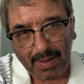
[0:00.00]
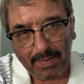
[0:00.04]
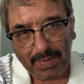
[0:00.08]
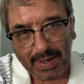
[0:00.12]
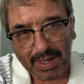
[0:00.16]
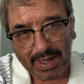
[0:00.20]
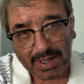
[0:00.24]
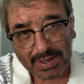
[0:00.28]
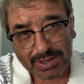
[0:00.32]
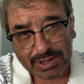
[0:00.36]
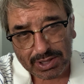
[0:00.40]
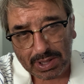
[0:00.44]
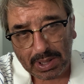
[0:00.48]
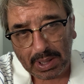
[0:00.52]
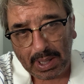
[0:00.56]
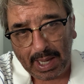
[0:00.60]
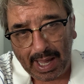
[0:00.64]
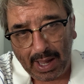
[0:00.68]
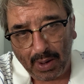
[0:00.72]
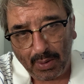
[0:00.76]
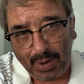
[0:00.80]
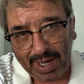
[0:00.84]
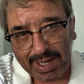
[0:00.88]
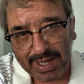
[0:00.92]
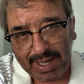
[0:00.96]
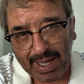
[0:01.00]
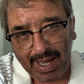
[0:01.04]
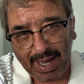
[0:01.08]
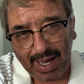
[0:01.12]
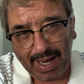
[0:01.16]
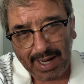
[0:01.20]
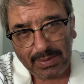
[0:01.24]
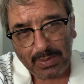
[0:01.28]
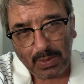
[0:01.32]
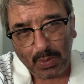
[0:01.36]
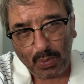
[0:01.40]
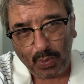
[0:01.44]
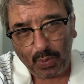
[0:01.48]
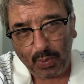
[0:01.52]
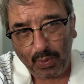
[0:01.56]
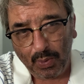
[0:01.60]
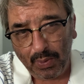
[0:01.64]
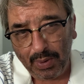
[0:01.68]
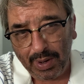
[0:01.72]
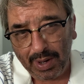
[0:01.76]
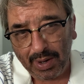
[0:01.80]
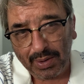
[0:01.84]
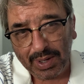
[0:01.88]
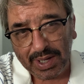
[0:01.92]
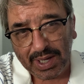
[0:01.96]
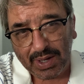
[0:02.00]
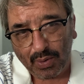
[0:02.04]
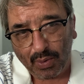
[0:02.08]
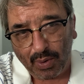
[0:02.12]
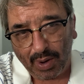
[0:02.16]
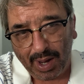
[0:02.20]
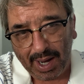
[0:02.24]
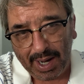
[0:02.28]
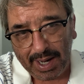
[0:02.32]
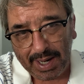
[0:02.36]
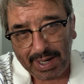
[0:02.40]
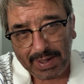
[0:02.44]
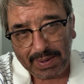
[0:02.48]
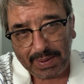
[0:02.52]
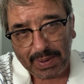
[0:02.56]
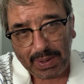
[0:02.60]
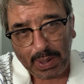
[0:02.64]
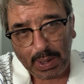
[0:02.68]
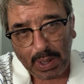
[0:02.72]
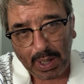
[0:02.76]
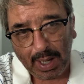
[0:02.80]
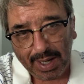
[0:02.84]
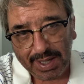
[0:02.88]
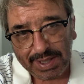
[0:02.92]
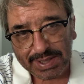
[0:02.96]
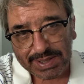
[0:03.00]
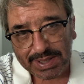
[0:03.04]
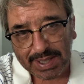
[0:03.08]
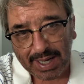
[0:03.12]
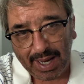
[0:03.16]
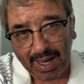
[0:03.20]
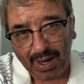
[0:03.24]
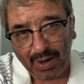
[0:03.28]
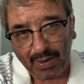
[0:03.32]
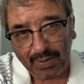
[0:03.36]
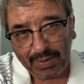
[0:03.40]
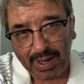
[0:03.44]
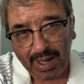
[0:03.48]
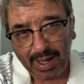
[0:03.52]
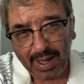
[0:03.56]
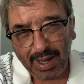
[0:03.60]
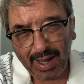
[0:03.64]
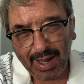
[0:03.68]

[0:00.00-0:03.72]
It's Xlahuacan, really quiet, nice town.